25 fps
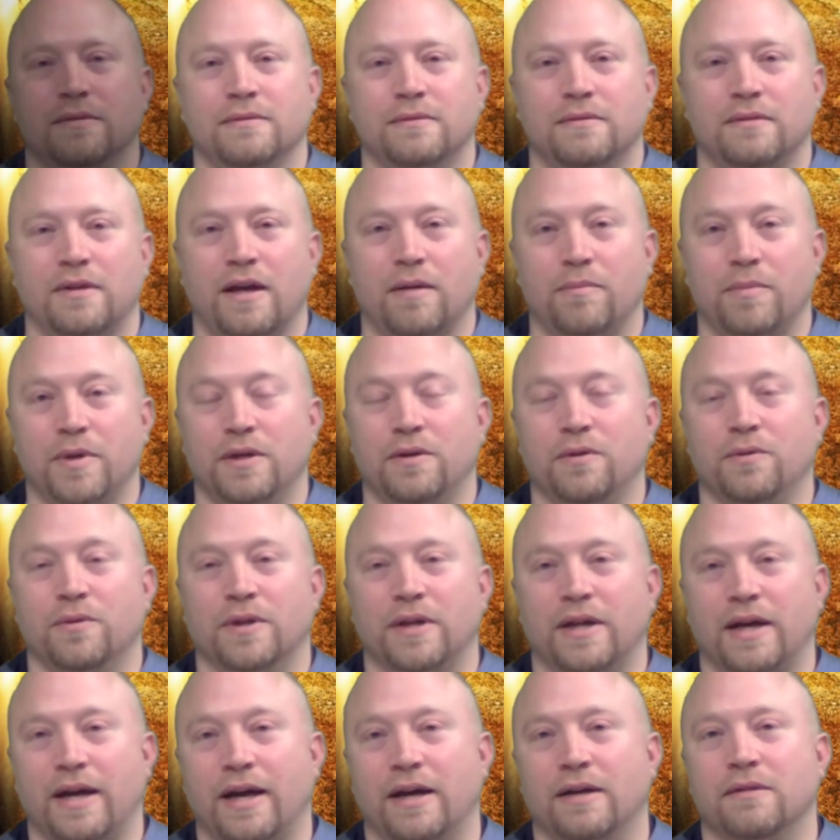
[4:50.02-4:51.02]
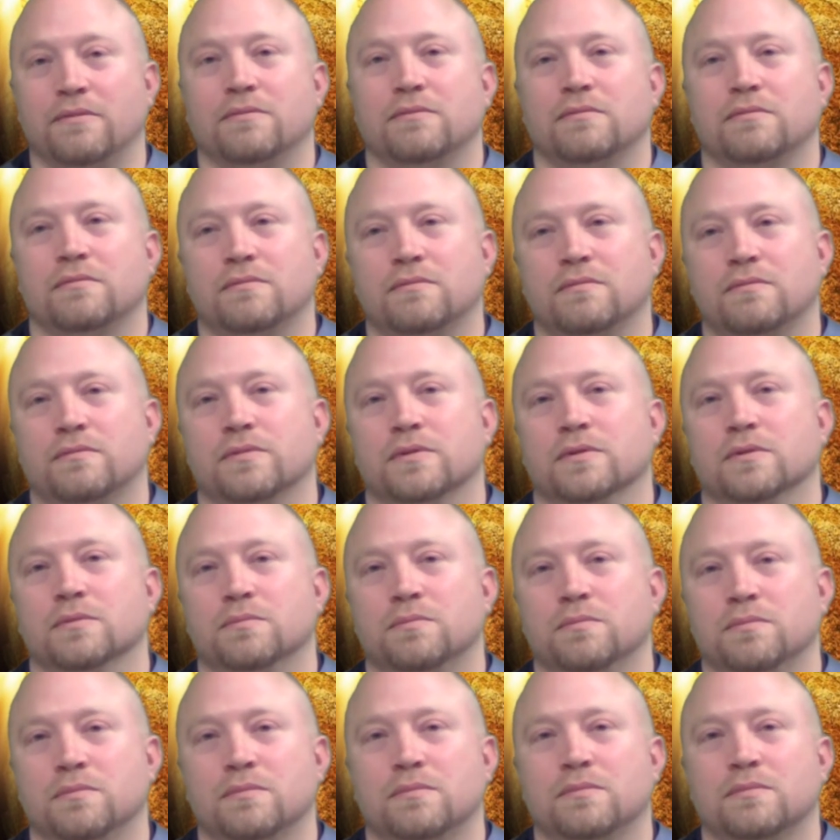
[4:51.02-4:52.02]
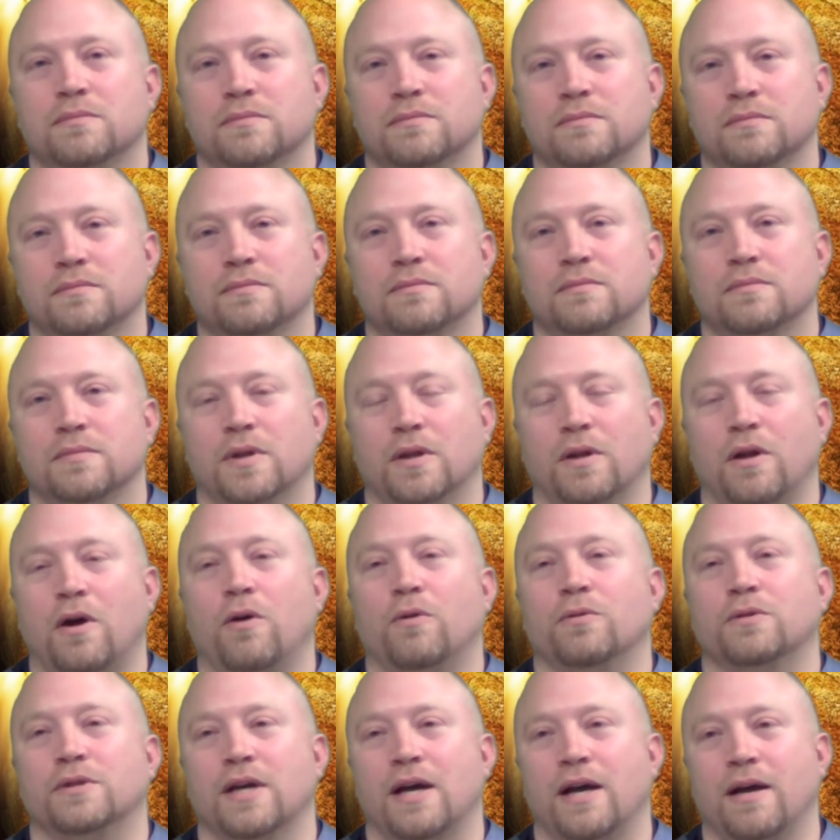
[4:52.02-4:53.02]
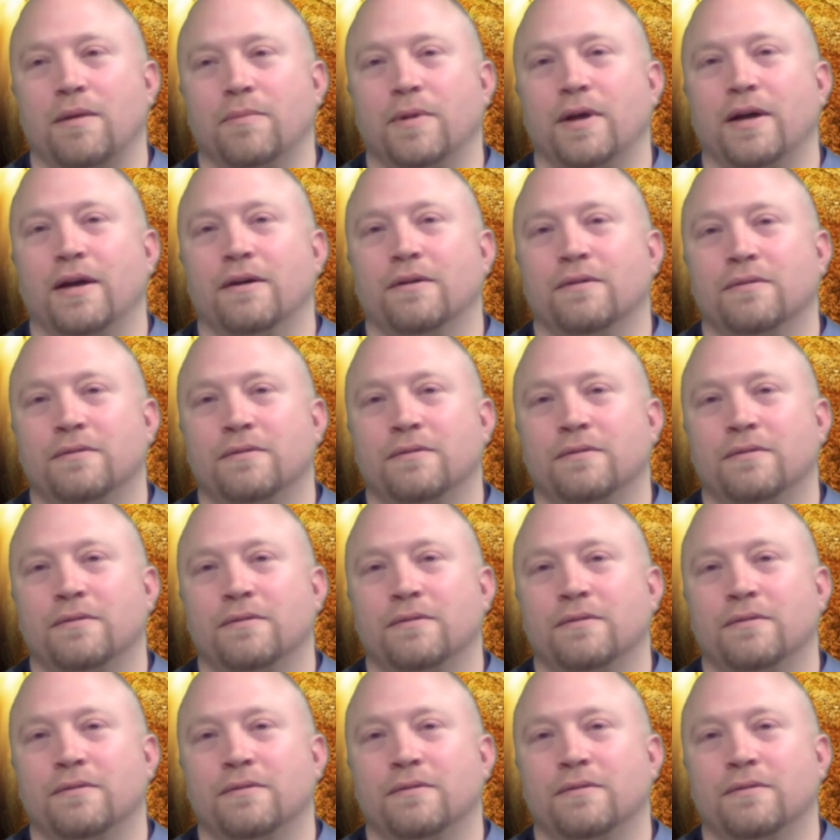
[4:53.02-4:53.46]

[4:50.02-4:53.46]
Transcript: I've been doing that for a long time now.